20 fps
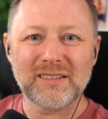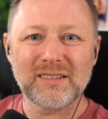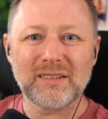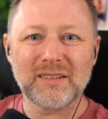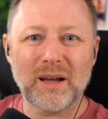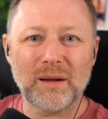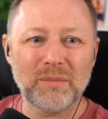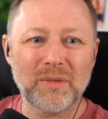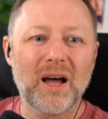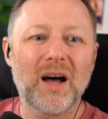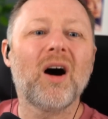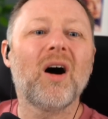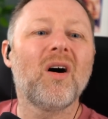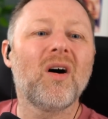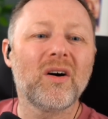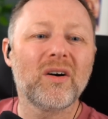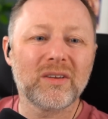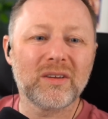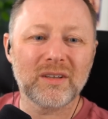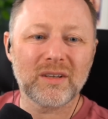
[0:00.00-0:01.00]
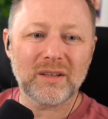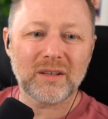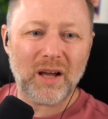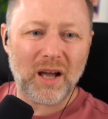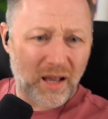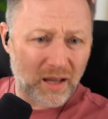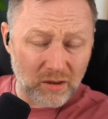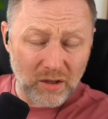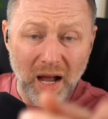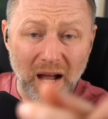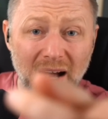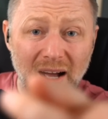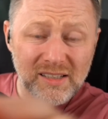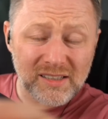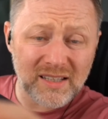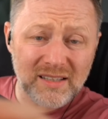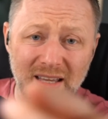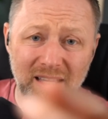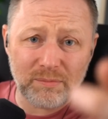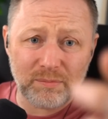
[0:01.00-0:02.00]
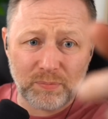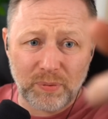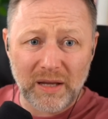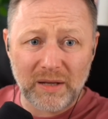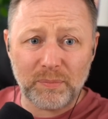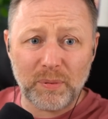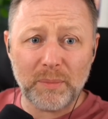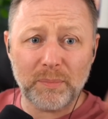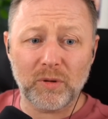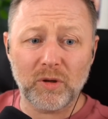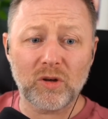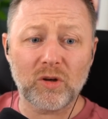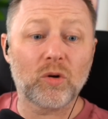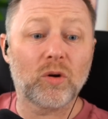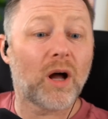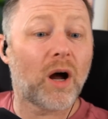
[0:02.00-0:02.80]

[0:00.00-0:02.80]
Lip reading: I'm like, oh, I actually did pick people out and go,